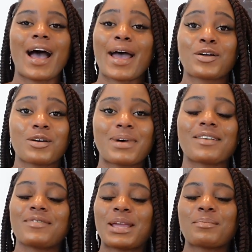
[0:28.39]
I go by
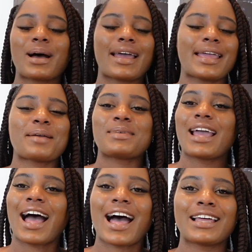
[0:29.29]
the Miami
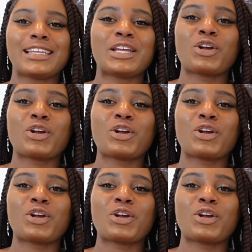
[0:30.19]
Ali.